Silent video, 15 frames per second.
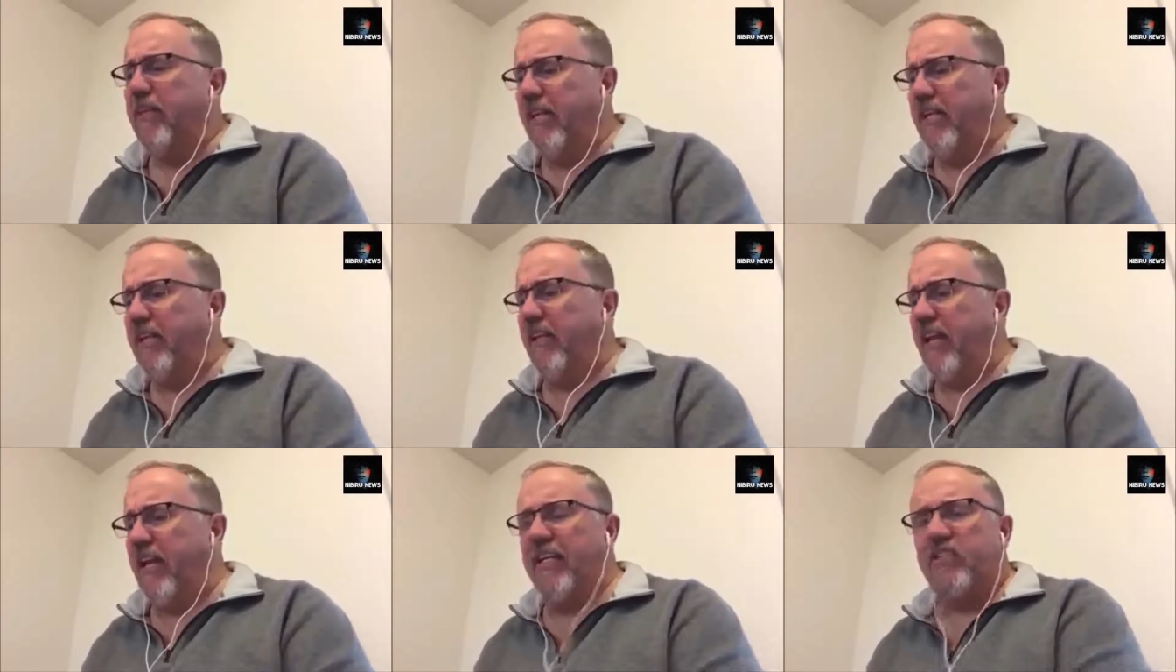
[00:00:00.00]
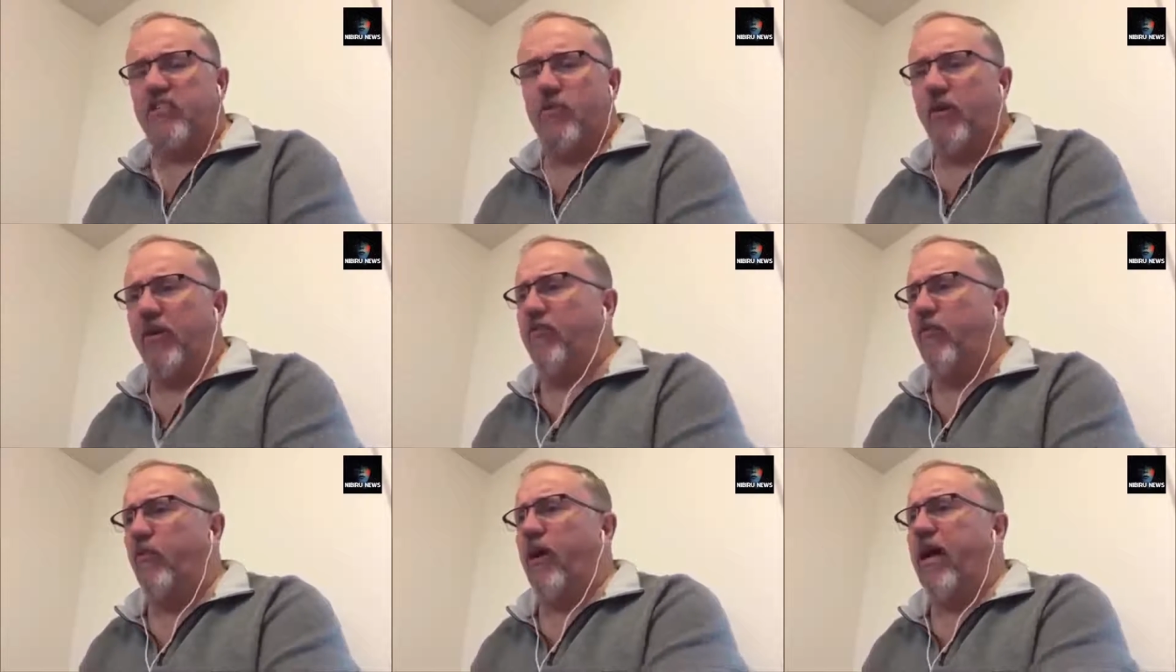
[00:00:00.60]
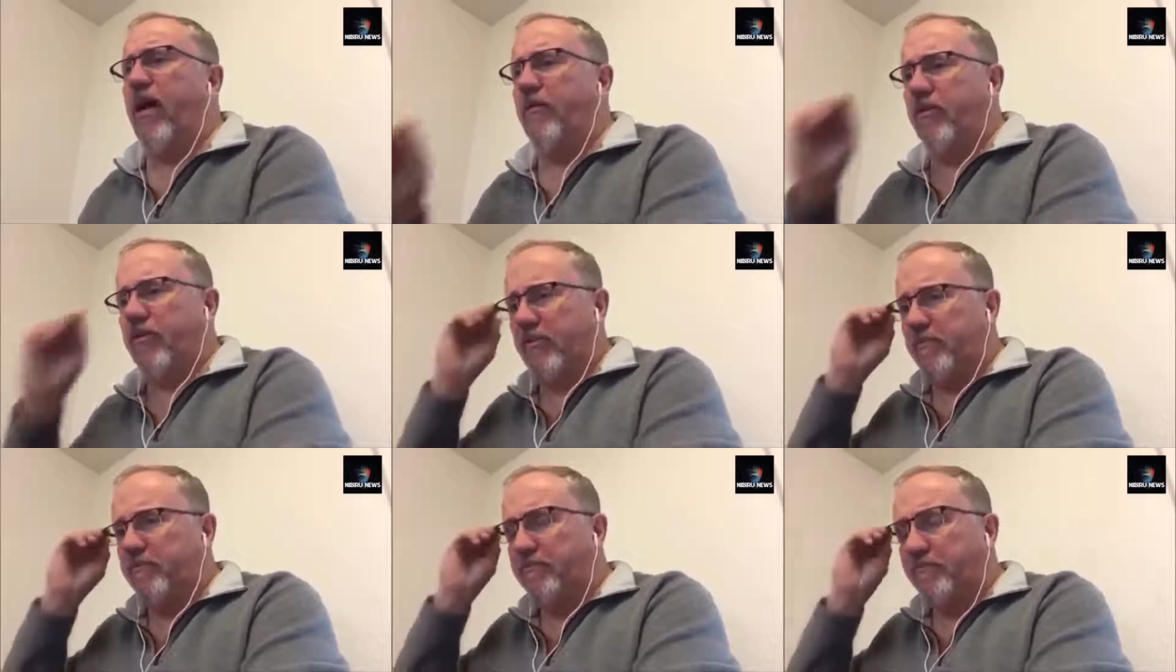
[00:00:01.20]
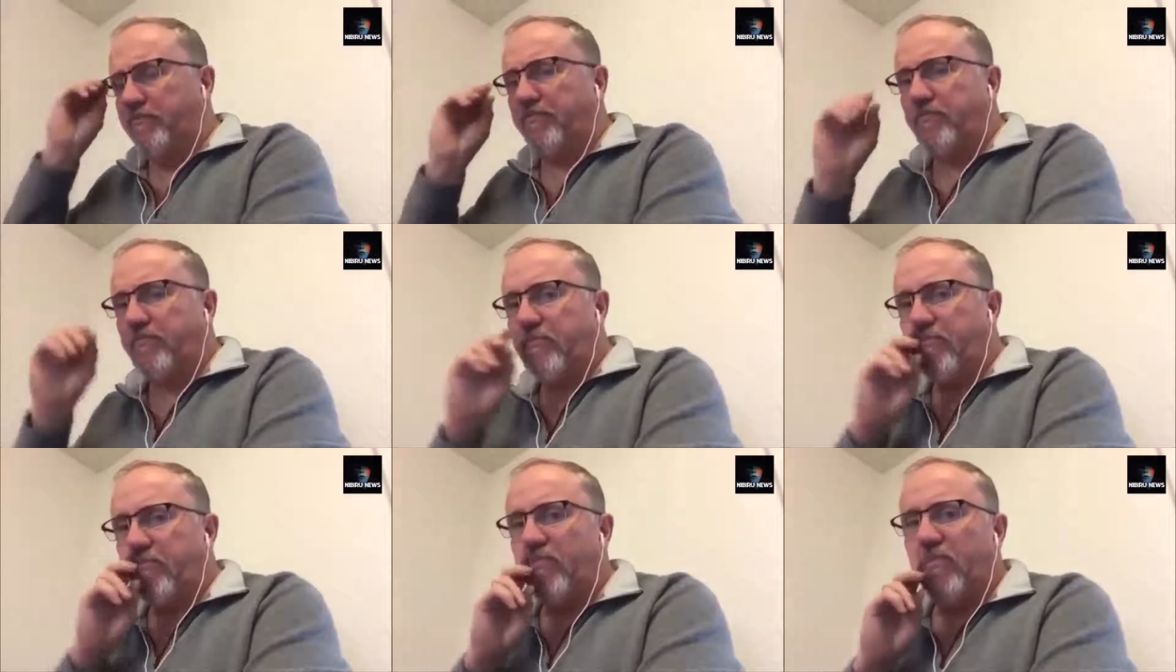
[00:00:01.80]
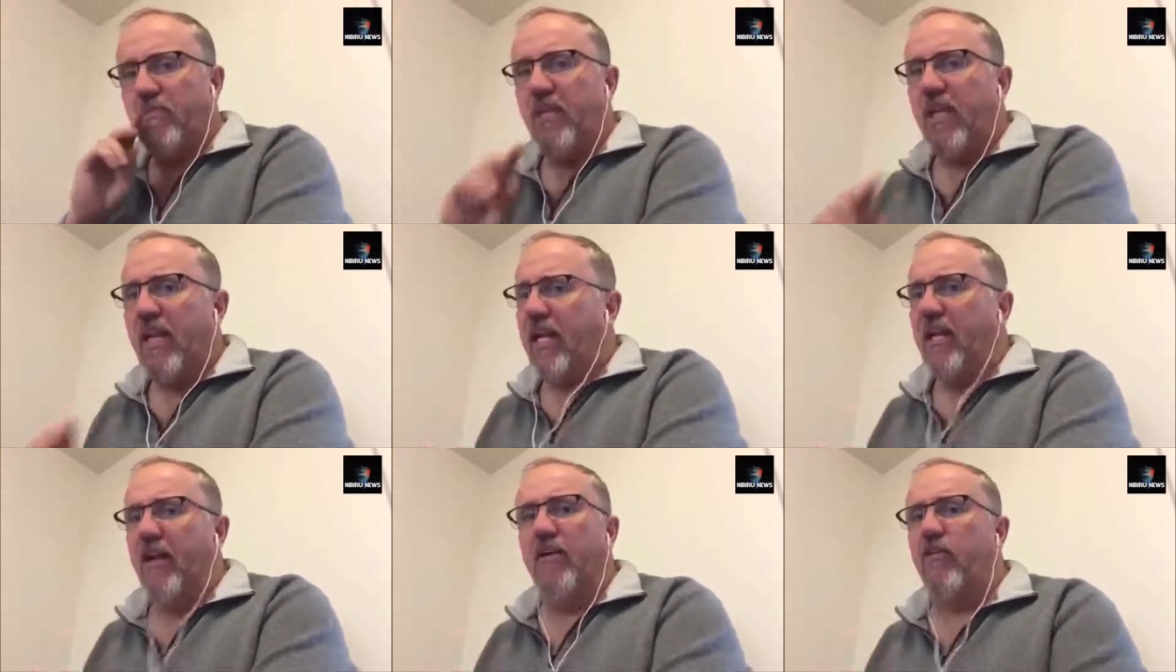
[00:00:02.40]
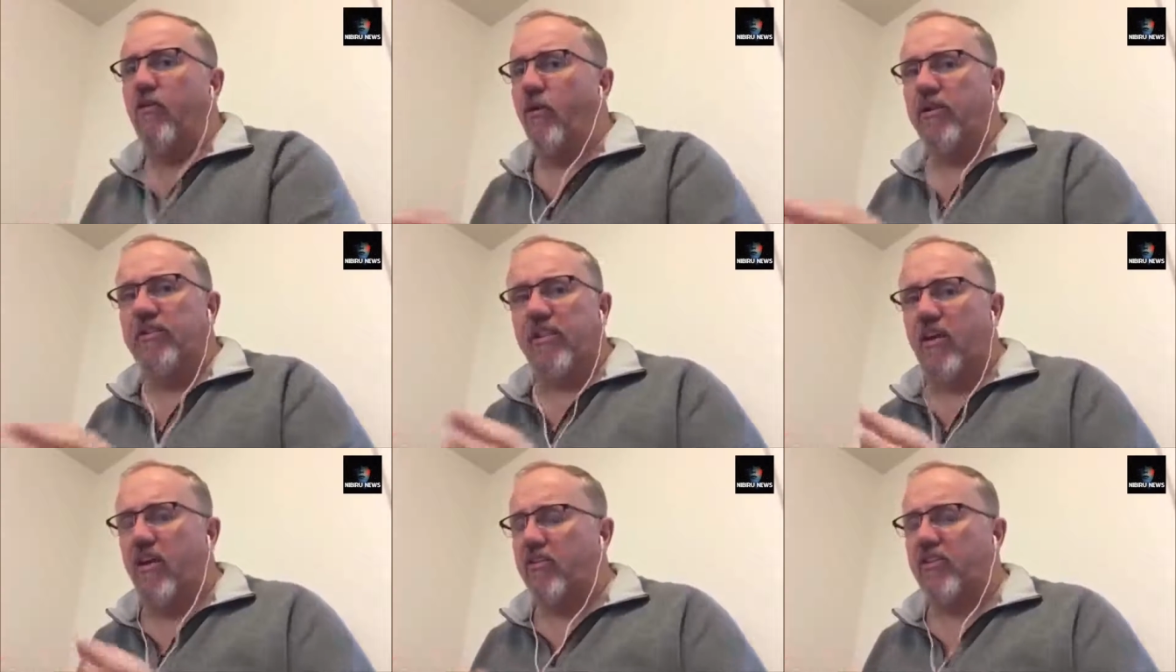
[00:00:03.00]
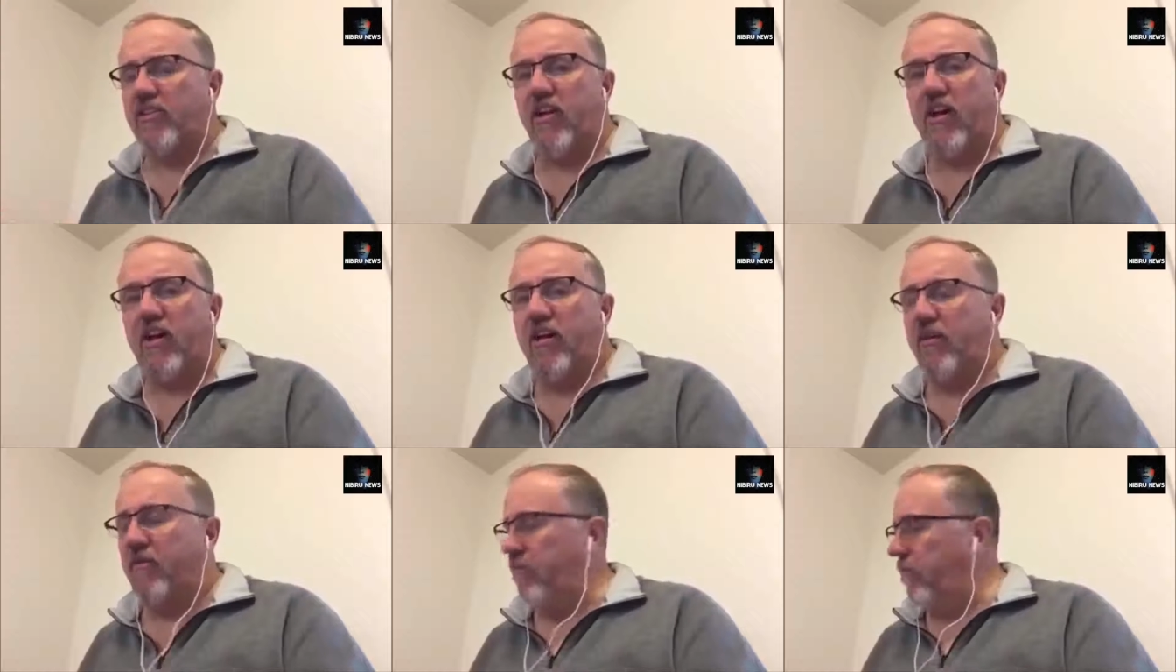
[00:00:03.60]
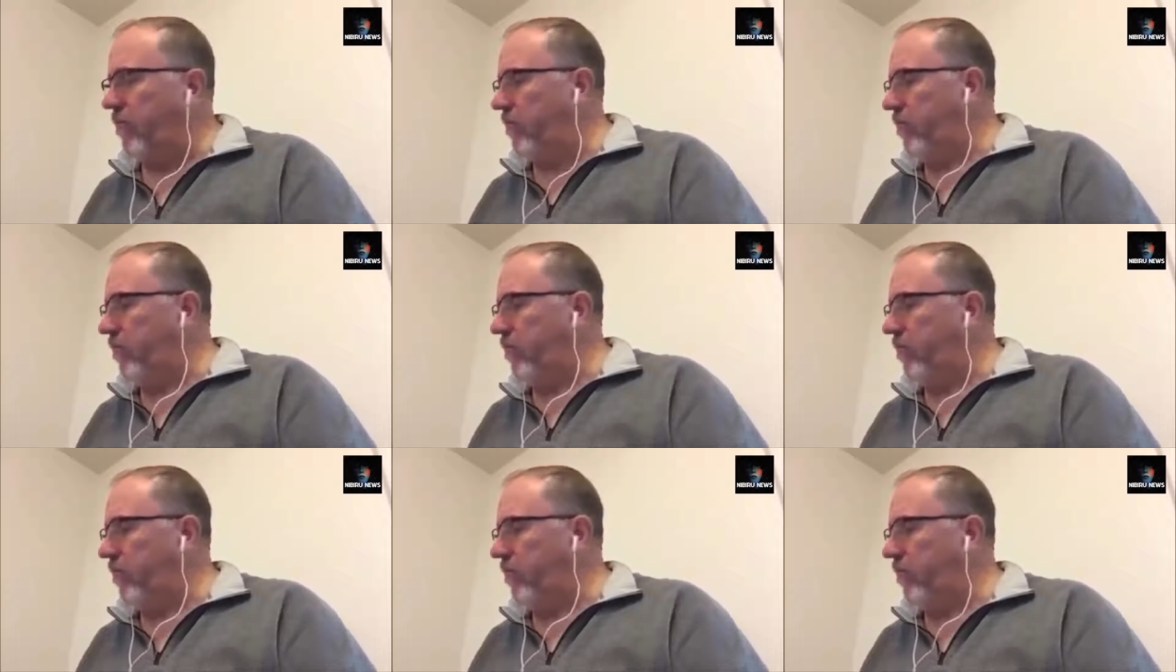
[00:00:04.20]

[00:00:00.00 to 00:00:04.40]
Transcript: in the last 24 hours. And of course, it all started